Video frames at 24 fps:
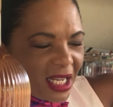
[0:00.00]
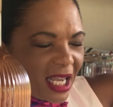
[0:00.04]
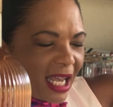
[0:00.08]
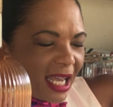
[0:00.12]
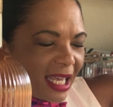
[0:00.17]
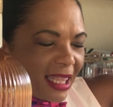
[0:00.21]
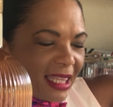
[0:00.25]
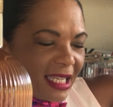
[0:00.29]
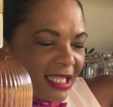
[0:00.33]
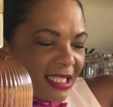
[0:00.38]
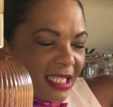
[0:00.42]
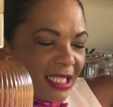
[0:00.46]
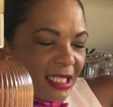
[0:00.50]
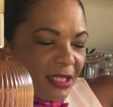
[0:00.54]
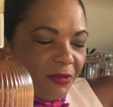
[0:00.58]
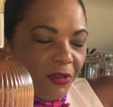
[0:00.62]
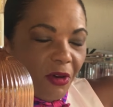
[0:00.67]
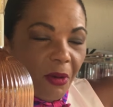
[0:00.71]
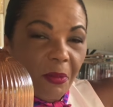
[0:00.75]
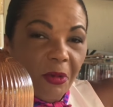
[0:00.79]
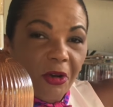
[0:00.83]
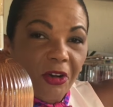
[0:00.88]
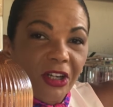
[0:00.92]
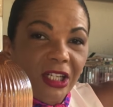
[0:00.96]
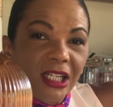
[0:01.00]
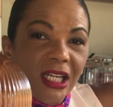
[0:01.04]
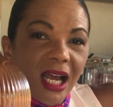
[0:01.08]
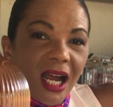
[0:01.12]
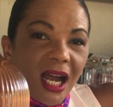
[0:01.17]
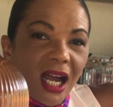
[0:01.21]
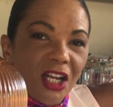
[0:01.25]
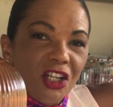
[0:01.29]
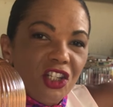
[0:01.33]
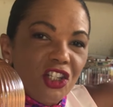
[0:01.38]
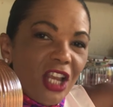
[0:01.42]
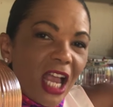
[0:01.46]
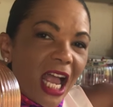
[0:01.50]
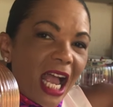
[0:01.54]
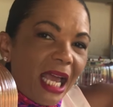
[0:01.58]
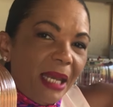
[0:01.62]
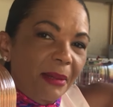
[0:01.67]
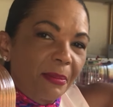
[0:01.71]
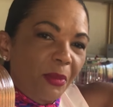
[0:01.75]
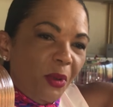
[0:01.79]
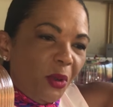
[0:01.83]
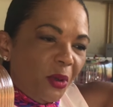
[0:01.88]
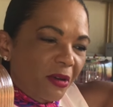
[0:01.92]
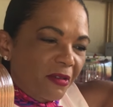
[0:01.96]
and this is from Grenache
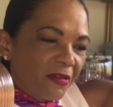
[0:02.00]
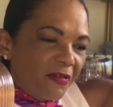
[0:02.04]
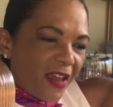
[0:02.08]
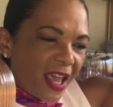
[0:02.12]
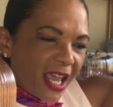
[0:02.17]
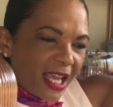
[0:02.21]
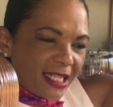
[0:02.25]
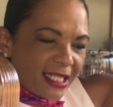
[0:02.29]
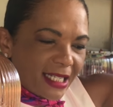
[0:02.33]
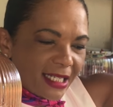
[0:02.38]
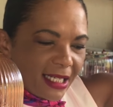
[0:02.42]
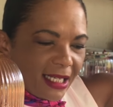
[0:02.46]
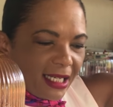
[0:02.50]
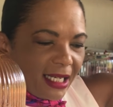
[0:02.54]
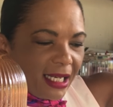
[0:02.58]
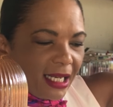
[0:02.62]
and Mourvèdre,